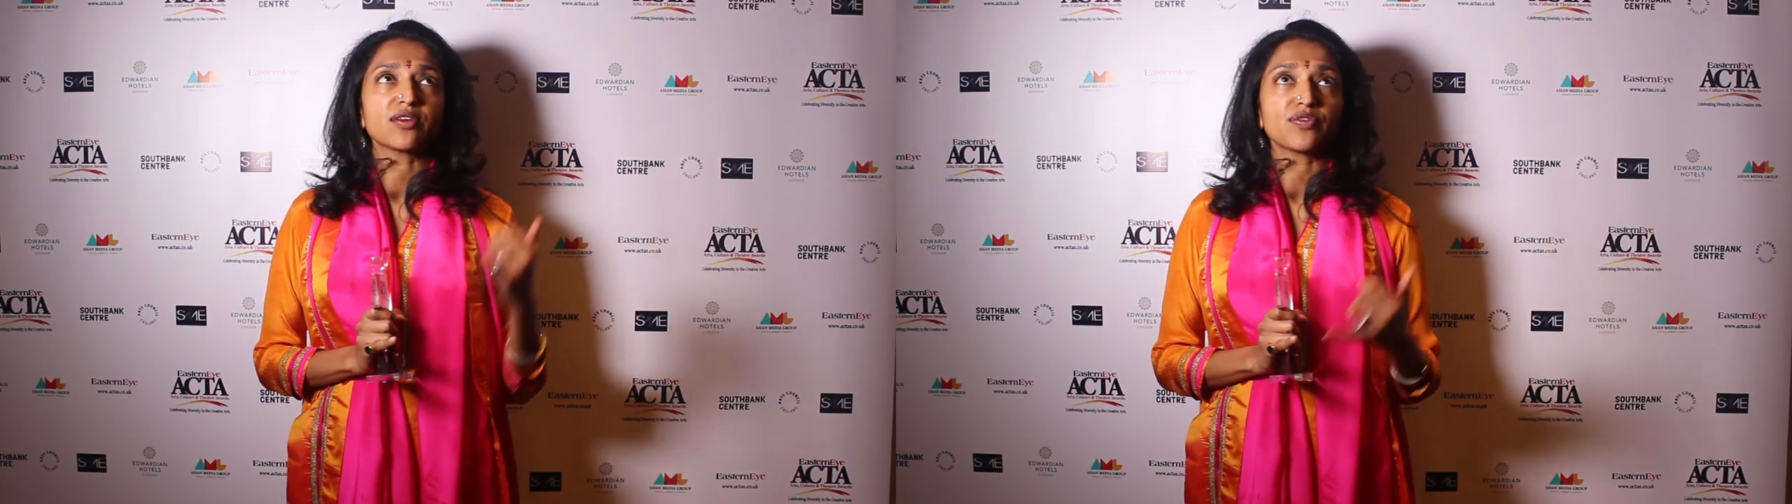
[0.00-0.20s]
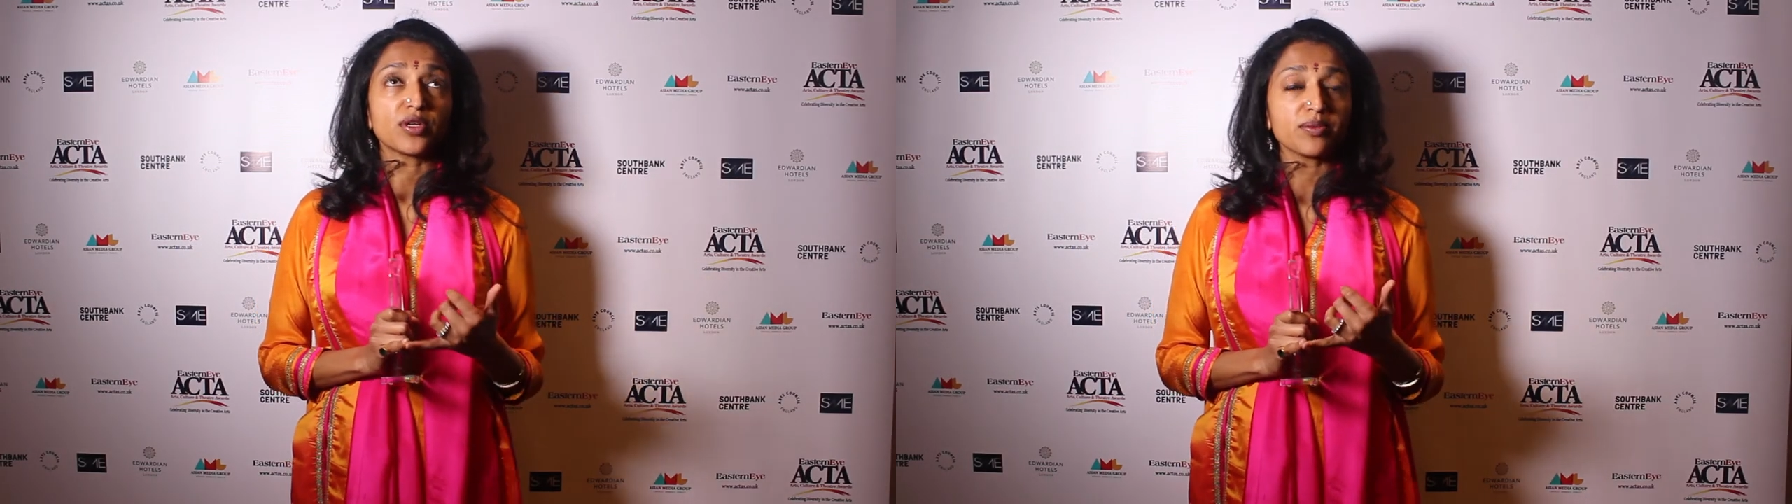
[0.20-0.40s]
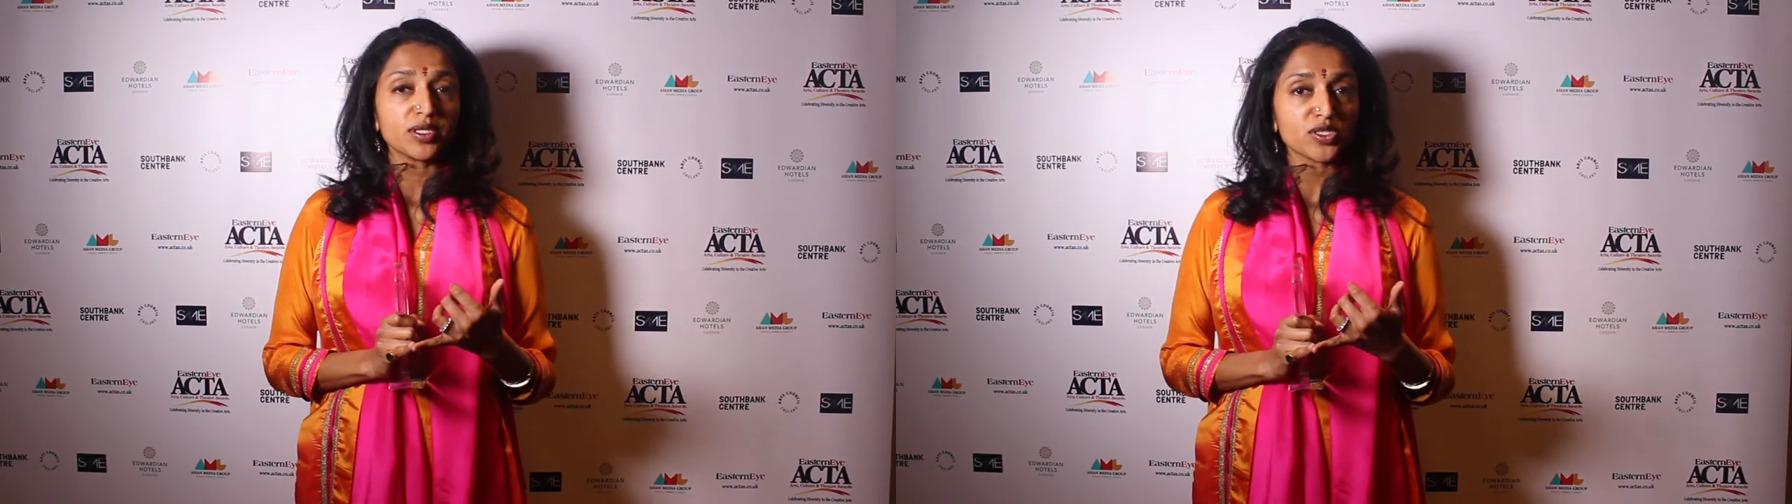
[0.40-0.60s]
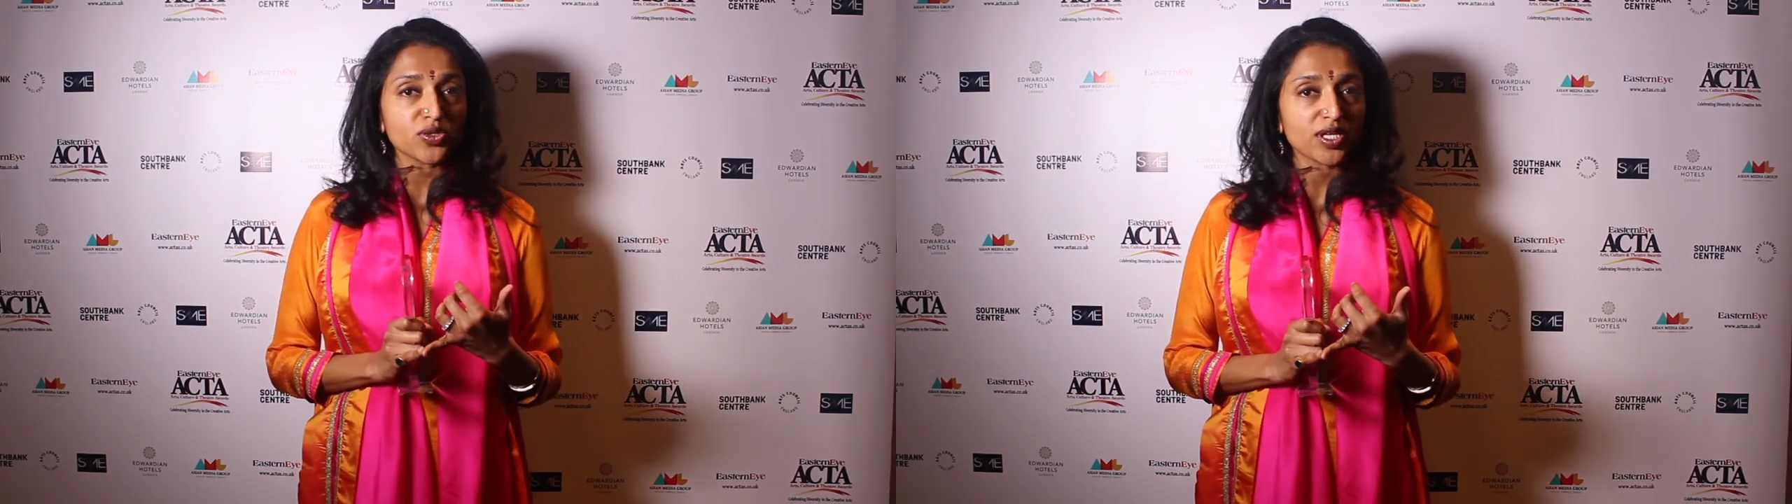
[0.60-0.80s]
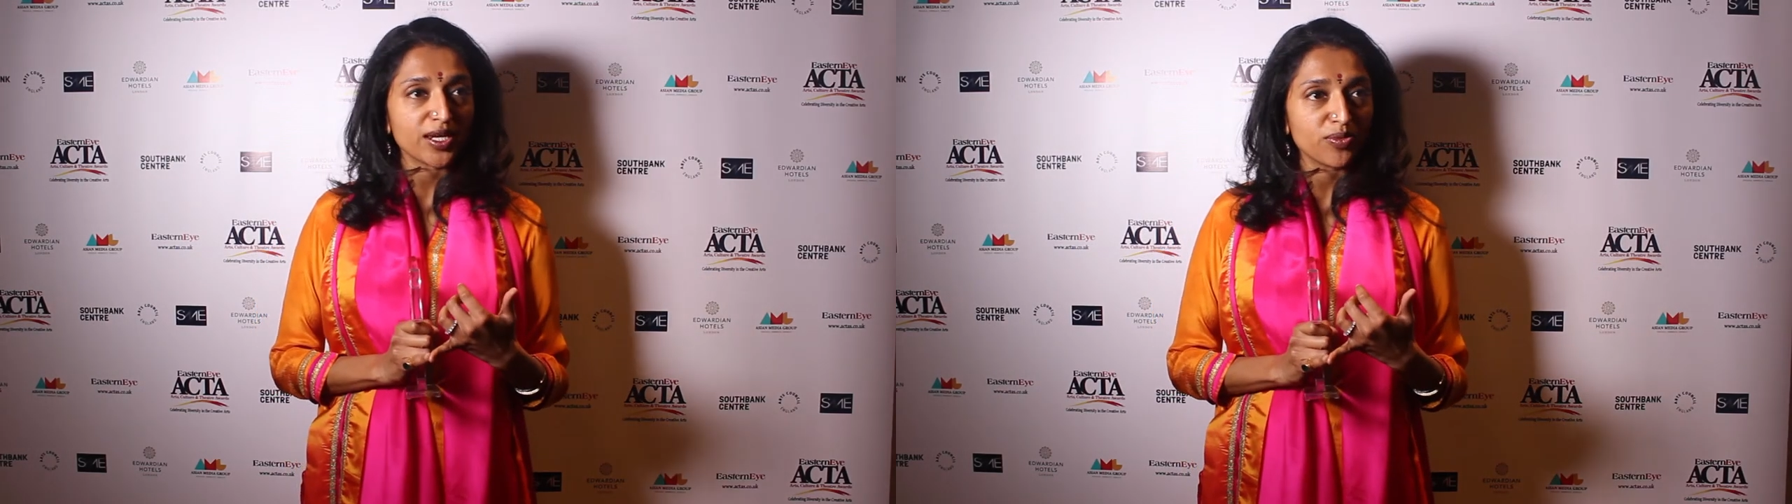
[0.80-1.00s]
a 40 minute
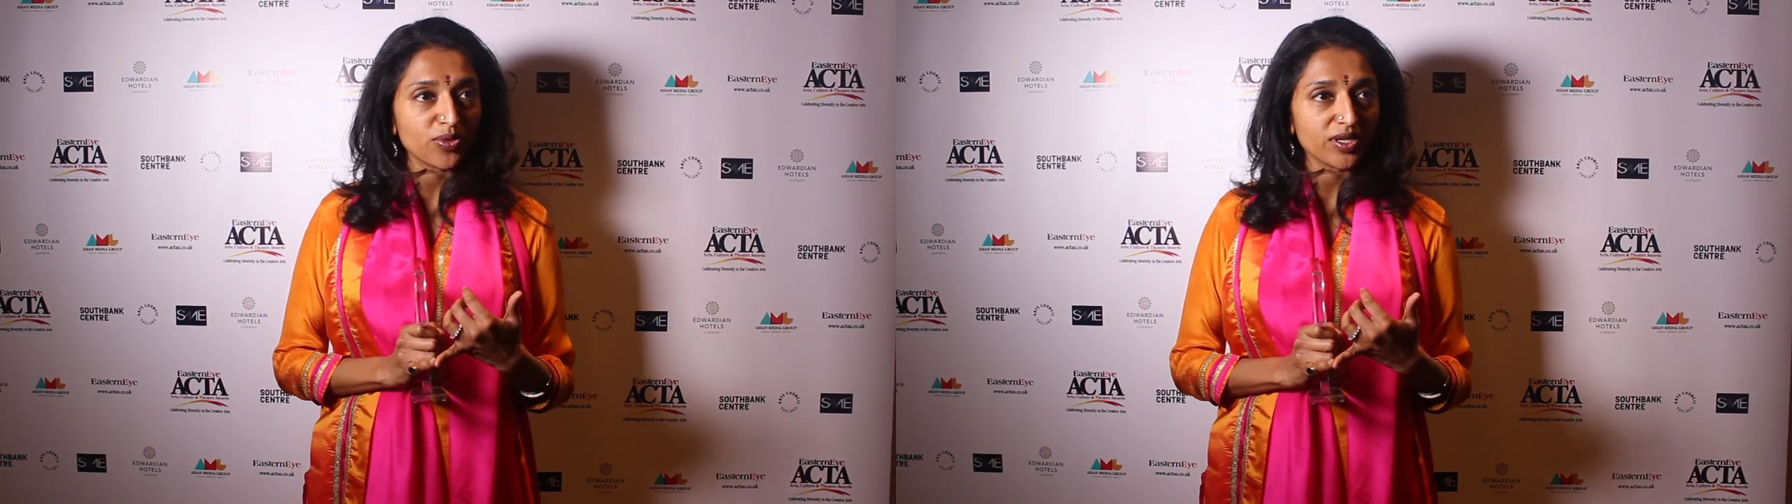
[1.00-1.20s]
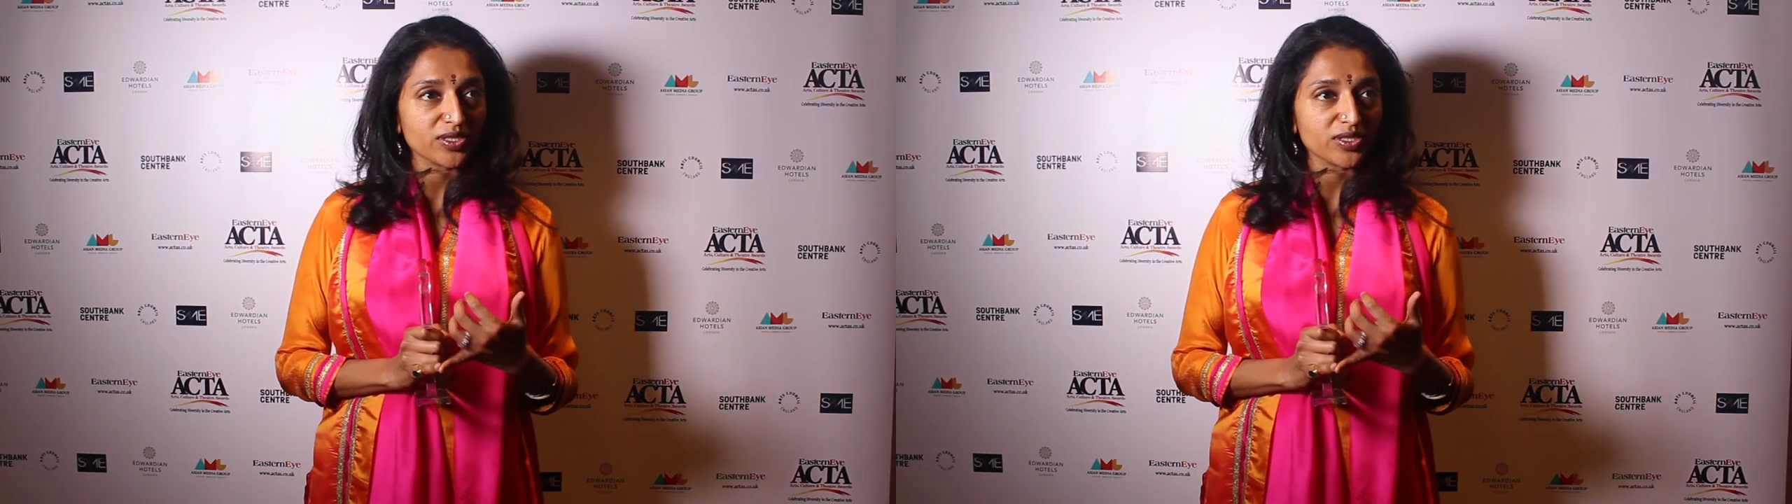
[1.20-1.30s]
show to Edinburgh.